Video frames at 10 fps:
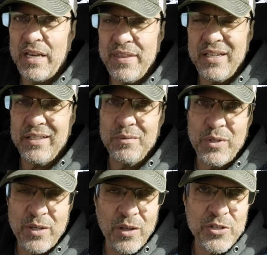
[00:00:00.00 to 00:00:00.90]
I think
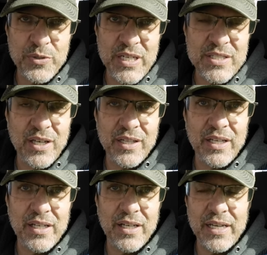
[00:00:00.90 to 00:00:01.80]
with all the trees on
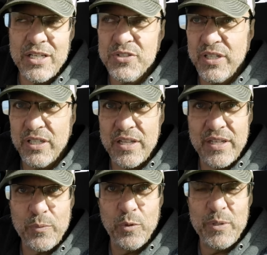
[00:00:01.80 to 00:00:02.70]
the hiking trail, I
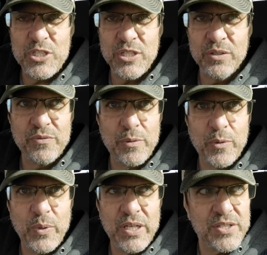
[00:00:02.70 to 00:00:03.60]
think we'll be shielded from
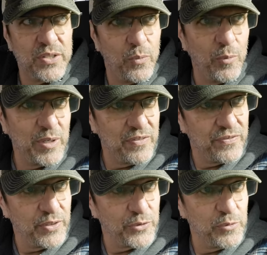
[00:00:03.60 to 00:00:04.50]
the wind, so it won't be
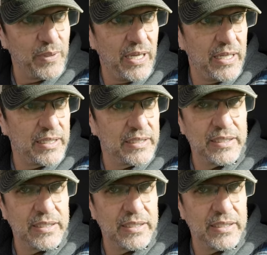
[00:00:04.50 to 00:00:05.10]
feel too bad.